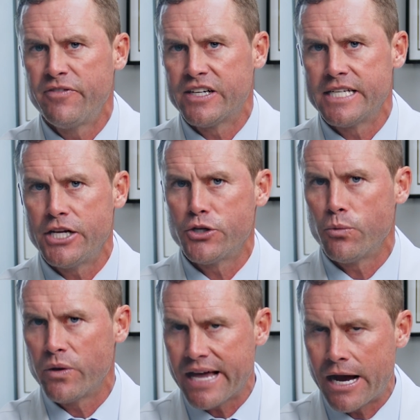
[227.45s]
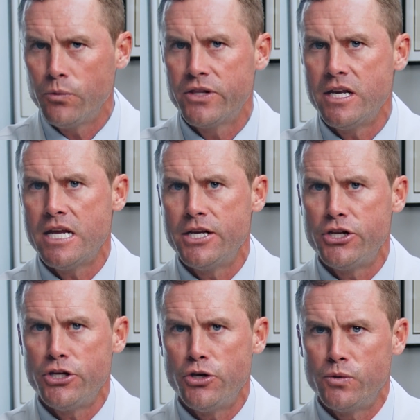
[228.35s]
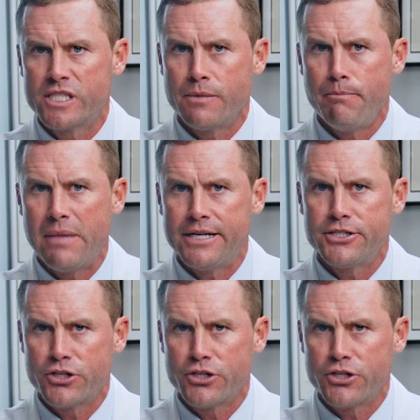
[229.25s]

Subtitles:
fixation without the need to use cement